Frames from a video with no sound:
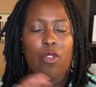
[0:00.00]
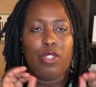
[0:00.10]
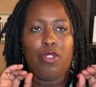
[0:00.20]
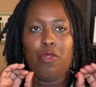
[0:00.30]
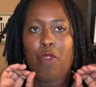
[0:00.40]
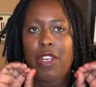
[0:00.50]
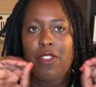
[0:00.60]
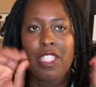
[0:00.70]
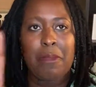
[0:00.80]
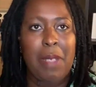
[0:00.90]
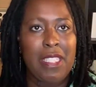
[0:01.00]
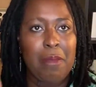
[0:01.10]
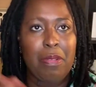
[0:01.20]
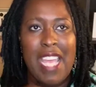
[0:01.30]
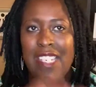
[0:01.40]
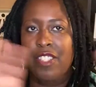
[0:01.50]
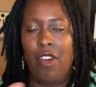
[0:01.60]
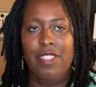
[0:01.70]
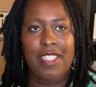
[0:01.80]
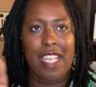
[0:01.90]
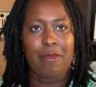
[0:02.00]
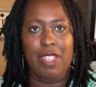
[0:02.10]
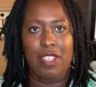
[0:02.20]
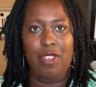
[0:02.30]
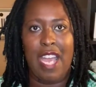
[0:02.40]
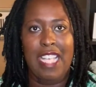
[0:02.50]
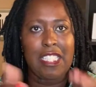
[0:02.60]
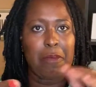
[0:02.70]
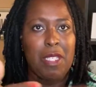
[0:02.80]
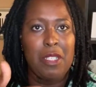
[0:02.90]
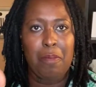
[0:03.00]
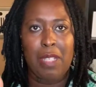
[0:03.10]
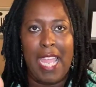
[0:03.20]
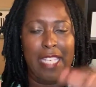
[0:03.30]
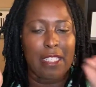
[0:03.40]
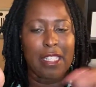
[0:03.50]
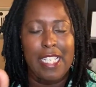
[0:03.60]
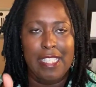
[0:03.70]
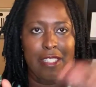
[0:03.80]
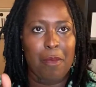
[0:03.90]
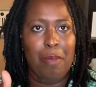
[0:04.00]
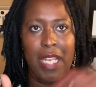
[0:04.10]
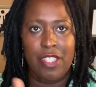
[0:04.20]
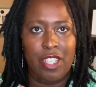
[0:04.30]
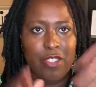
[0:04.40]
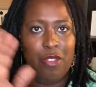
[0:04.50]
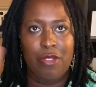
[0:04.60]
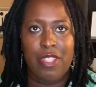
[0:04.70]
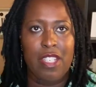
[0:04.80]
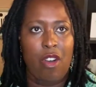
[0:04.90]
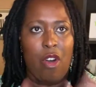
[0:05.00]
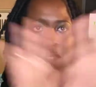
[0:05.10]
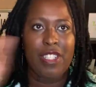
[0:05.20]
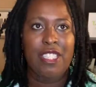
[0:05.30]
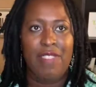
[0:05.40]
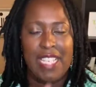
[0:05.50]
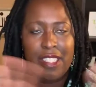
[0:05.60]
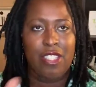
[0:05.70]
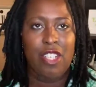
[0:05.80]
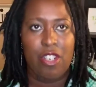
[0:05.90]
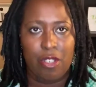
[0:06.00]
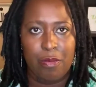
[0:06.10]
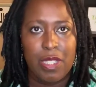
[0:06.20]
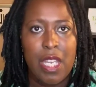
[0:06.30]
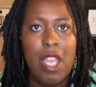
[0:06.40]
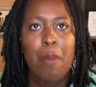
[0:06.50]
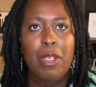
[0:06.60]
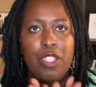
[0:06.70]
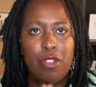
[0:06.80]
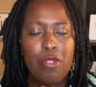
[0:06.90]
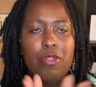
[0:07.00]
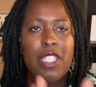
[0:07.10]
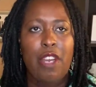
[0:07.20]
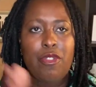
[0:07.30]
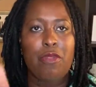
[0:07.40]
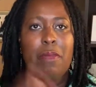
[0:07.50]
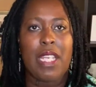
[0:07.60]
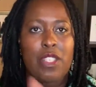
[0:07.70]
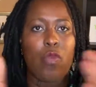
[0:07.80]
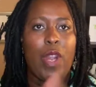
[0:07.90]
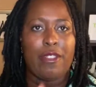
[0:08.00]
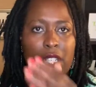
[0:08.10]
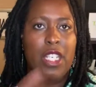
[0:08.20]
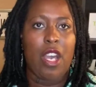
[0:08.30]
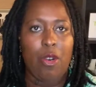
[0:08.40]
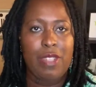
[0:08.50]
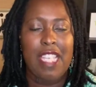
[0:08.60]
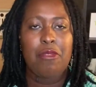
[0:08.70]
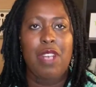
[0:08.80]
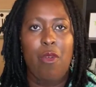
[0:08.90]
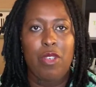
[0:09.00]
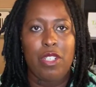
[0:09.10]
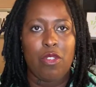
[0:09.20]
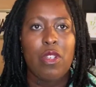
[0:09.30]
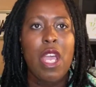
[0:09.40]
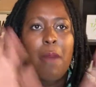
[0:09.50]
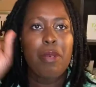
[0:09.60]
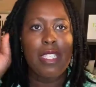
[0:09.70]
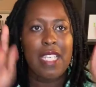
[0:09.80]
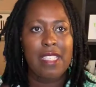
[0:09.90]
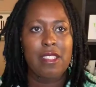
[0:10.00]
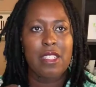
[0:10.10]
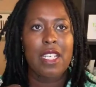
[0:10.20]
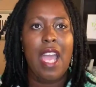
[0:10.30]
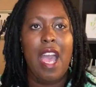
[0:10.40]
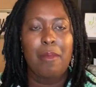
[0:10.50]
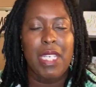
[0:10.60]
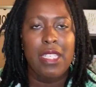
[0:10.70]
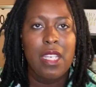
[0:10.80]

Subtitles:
Do you run on a spending plan? It's all the same thing, you guys. Spending plan, a list, a budget. You'll see all these fancy terms. But do you tell your money where to go? That's what I want to know. Put yes in the comment.